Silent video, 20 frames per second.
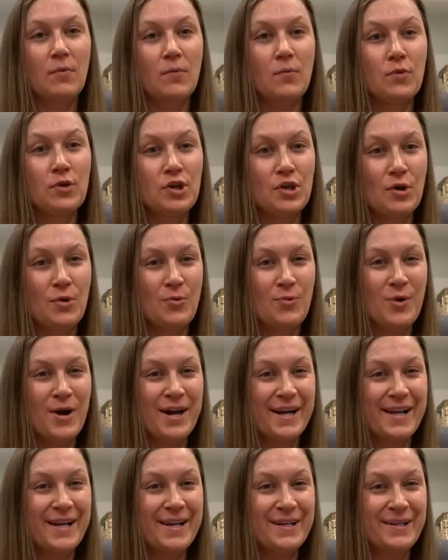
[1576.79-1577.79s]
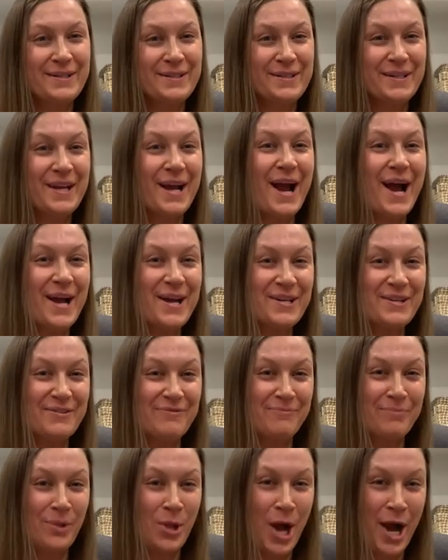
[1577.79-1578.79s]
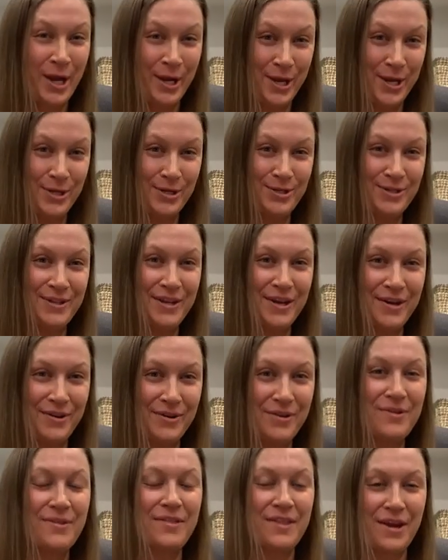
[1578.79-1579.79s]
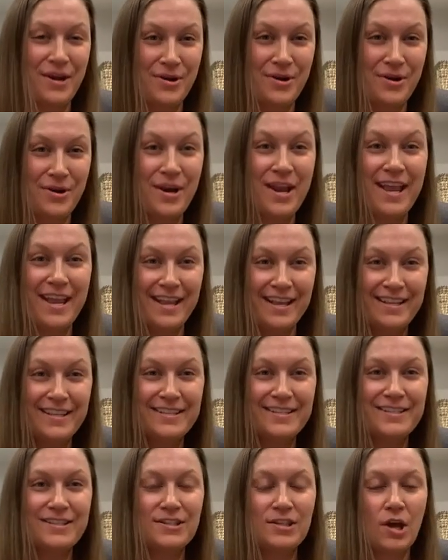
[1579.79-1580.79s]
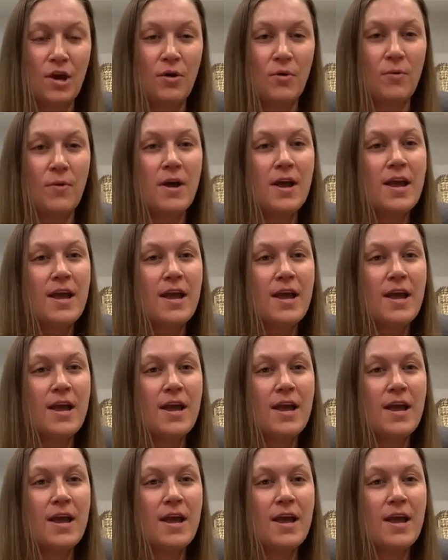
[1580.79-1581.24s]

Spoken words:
what kind of blockage there is. So,